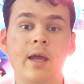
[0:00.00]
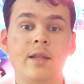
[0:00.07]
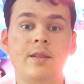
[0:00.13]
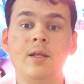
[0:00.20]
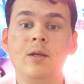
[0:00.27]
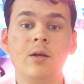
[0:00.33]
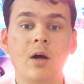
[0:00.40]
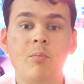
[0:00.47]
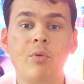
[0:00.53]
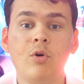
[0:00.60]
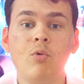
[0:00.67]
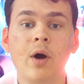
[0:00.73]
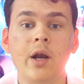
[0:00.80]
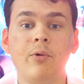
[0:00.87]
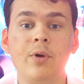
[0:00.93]
And the number
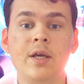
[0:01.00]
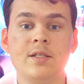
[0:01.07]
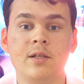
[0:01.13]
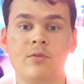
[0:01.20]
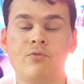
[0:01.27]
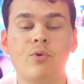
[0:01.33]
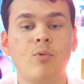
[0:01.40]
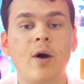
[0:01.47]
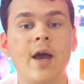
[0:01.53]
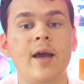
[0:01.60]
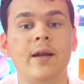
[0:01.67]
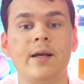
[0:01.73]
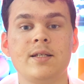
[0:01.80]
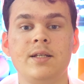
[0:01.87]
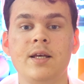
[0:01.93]
one reason for why
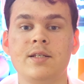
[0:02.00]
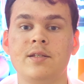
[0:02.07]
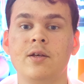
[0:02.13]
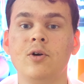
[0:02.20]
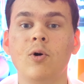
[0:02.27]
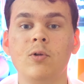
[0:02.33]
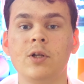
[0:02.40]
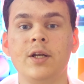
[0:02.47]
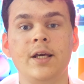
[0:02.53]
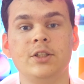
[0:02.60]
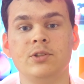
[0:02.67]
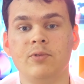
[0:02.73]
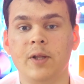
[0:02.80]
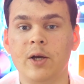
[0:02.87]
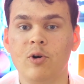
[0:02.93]
NXT is the golden
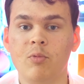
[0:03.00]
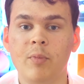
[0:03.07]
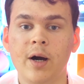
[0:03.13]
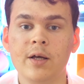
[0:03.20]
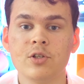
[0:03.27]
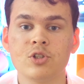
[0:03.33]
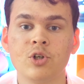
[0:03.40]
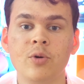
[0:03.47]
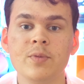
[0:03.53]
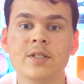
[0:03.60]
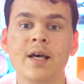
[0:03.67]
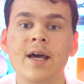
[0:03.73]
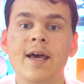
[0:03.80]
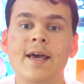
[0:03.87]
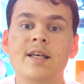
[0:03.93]
age of LEGO
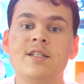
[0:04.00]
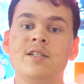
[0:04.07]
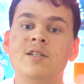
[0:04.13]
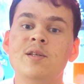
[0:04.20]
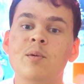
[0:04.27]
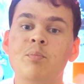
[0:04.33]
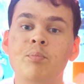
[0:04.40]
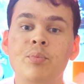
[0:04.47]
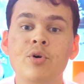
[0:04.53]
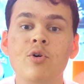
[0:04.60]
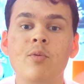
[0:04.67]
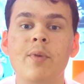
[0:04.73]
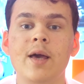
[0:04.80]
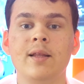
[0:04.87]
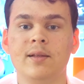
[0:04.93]
Mindstorms is the
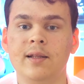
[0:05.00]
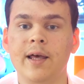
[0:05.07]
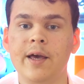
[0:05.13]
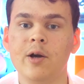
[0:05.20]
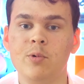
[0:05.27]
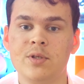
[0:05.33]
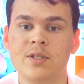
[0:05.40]
boom in LEGO